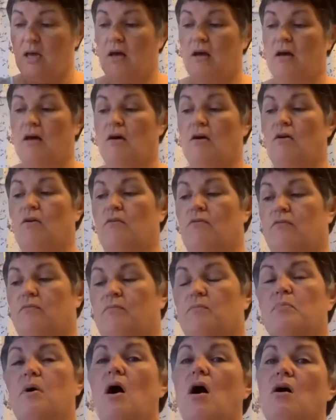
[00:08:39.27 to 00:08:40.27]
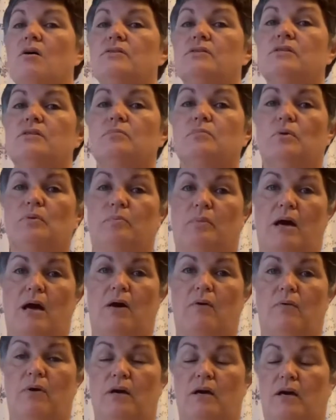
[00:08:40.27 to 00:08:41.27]
of possible
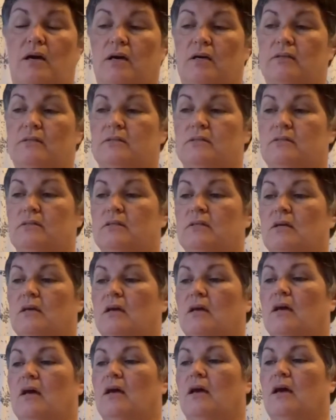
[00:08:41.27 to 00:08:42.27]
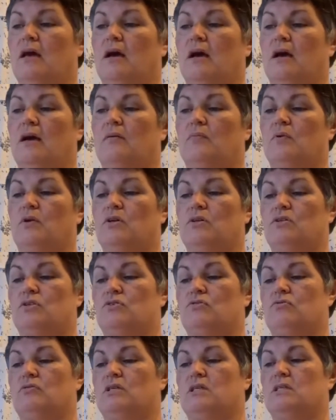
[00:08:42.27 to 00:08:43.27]
power cuts, I'm going to
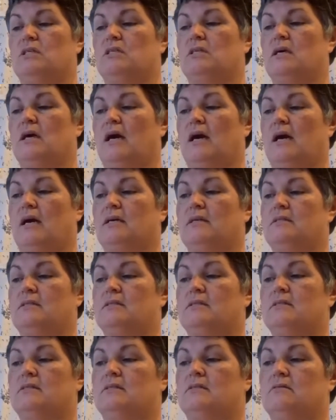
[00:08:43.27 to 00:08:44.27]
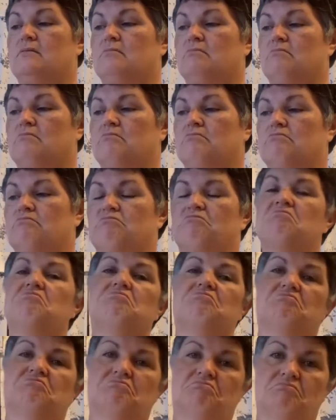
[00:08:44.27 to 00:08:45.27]
treat as
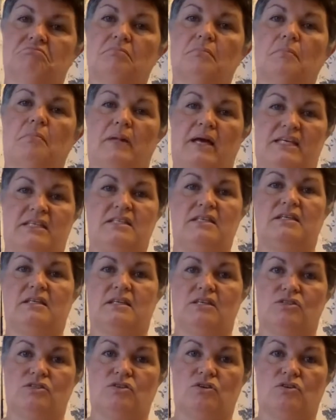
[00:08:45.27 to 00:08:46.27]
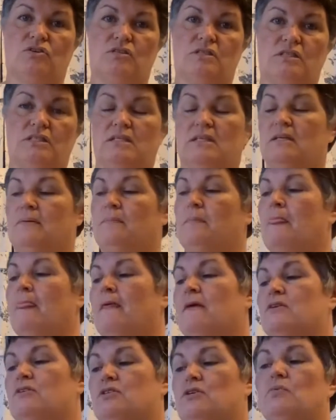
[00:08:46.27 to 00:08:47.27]
basically a certainty.
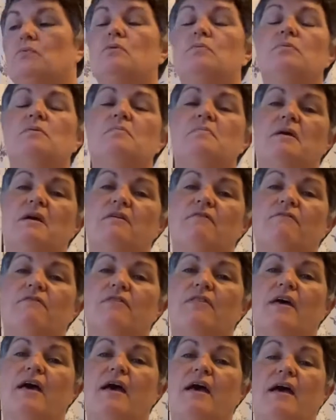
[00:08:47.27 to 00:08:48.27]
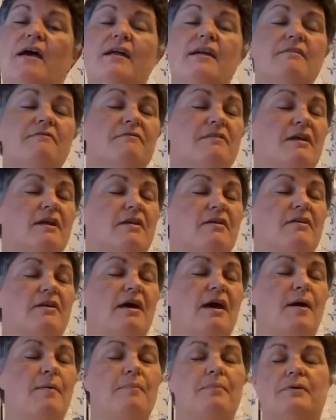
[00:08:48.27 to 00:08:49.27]
So we'll prepare for that, and if they don't
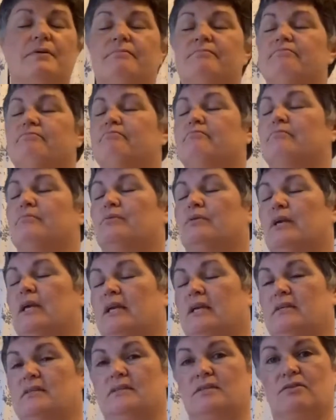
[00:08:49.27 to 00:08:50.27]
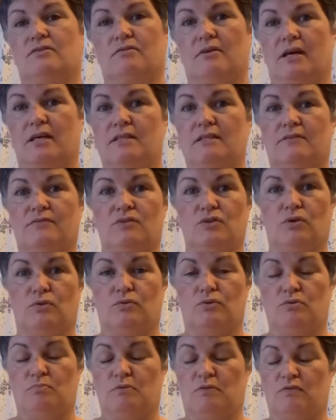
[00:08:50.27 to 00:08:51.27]
happen, brilliant, great. I've
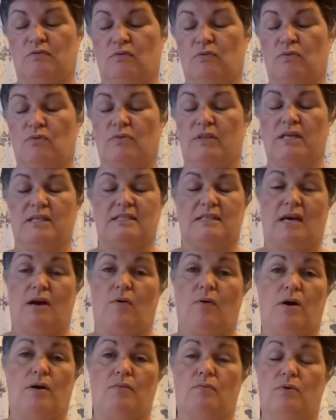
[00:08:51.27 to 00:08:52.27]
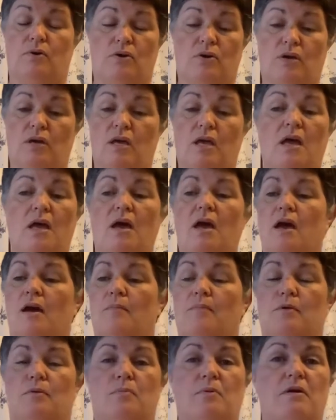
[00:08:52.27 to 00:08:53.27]
told you before, that's how I work.
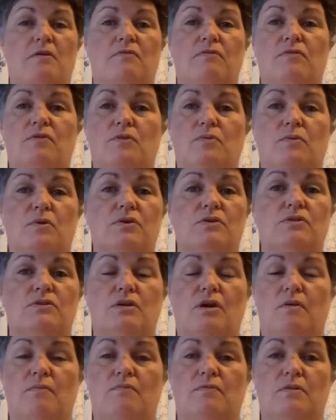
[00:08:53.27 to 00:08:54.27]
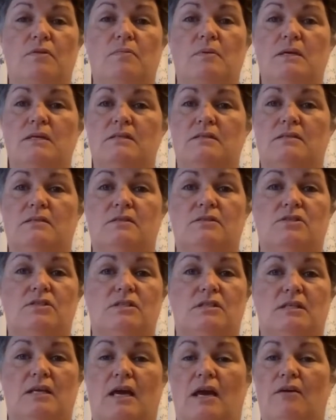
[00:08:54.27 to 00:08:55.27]
Prepare for the worst, hope for the best, and
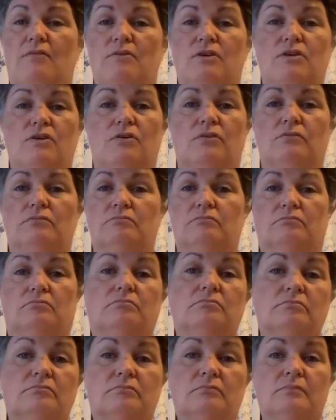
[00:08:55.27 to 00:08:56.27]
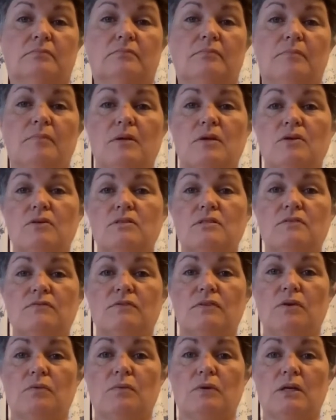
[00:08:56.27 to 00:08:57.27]
just carry on, because I've
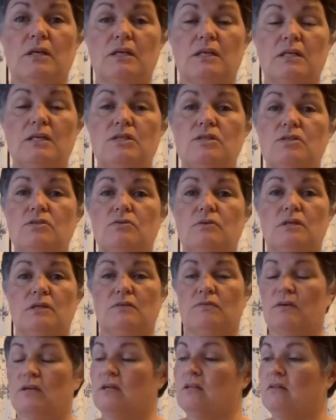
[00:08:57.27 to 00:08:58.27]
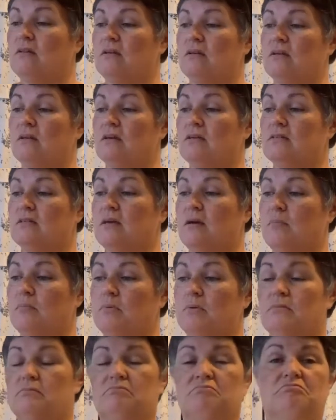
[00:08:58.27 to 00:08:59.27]
done what I need to, and if anything does
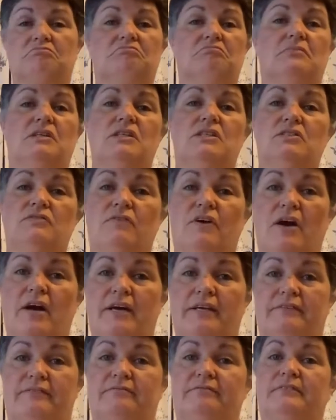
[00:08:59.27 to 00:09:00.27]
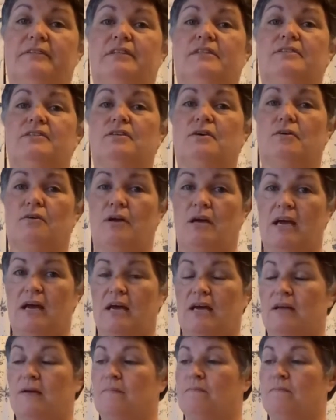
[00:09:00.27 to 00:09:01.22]
happen, it's fine, it's okay.